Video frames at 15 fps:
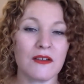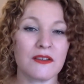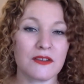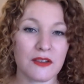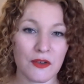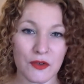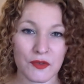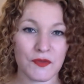
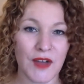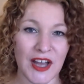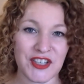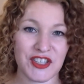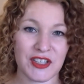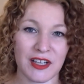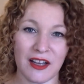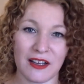the
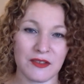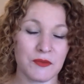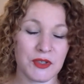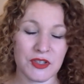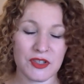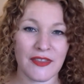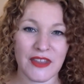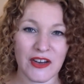old-fashioned kind,
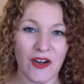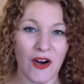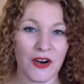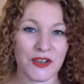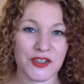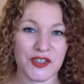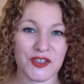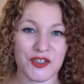which is not that
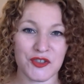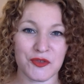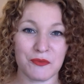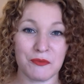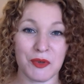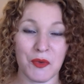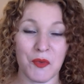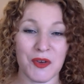hard to do,
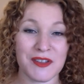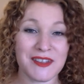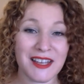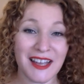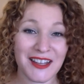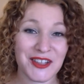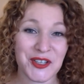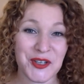but once I
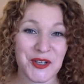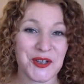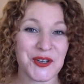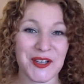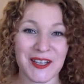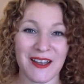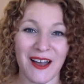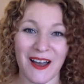got the
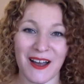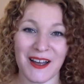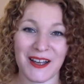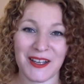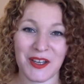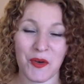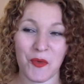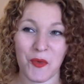Keurig,
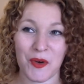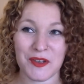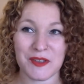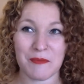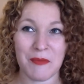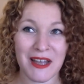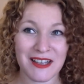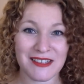I was
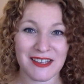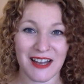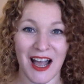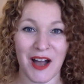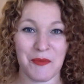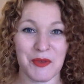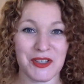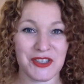amazed at
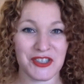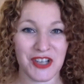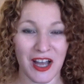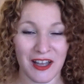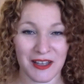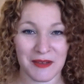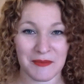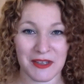how much
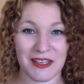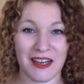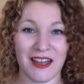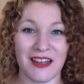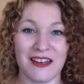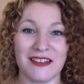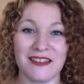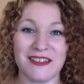time it
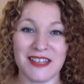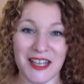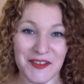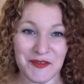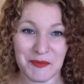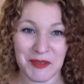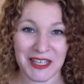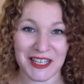had
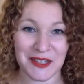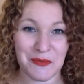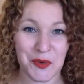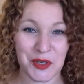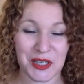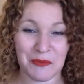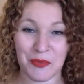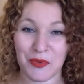saved me in the morning